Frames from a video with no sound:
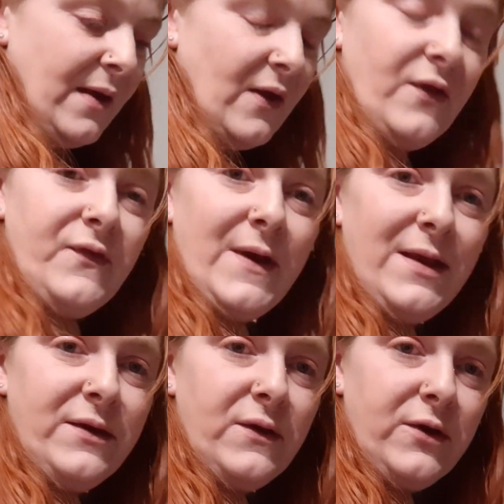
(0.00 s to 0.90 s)
and
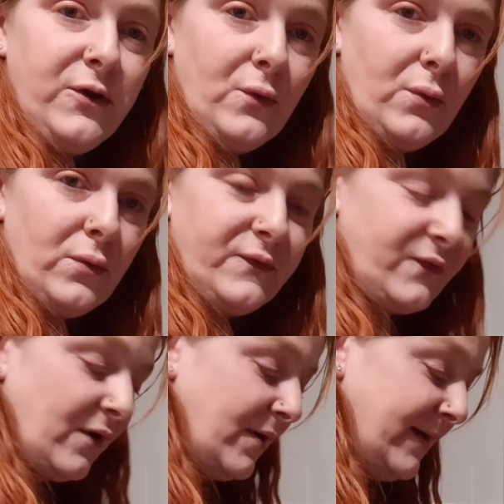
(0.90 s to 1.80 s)
then your
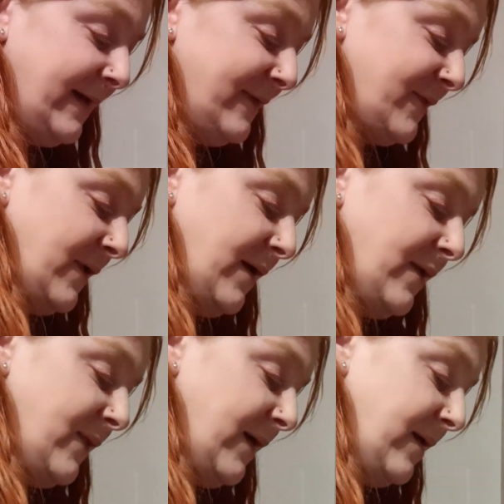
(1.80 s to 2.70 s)
dyes,
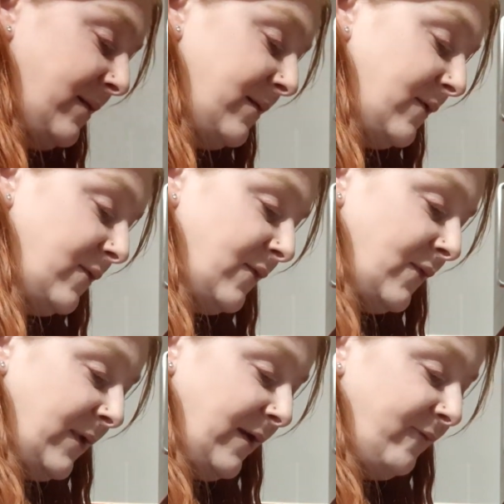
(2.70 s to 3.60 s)
and then
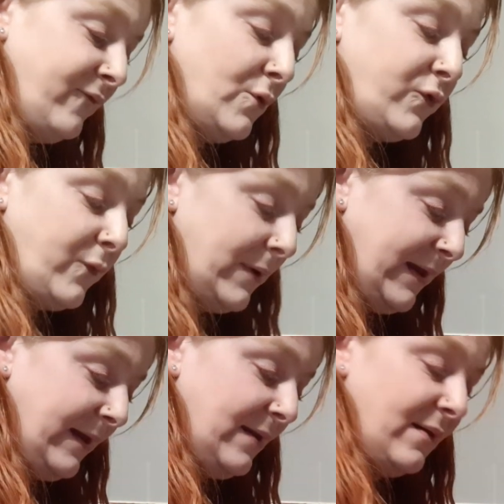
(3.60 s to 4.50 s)
if you're doing
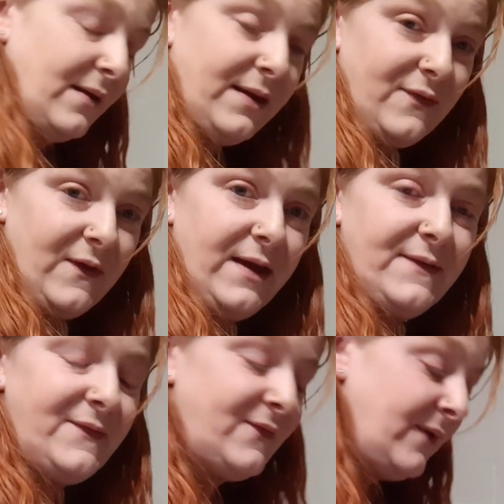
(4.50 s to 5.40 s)
it like
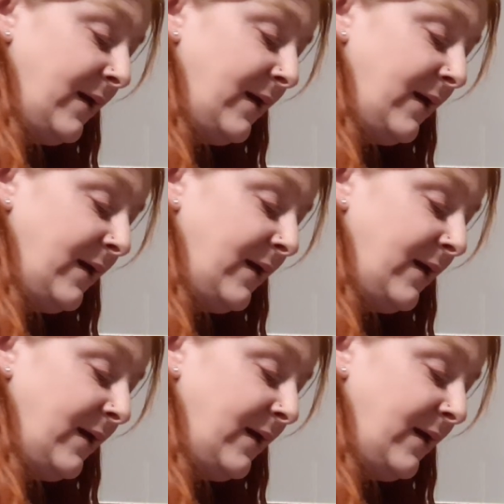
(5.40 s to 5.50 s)
this,